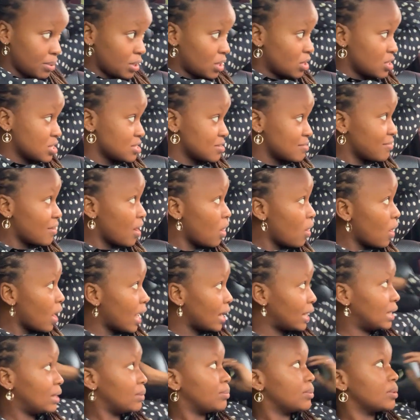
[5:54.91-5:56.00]
because of how
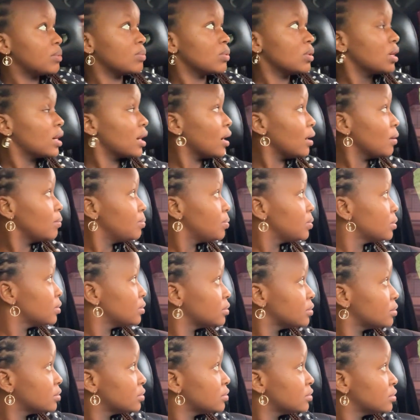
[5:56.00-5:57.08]
early we woke up.
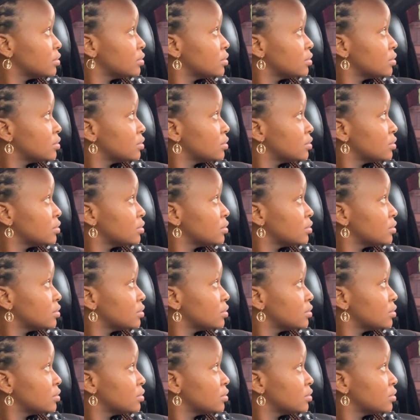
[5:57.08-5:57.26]
Do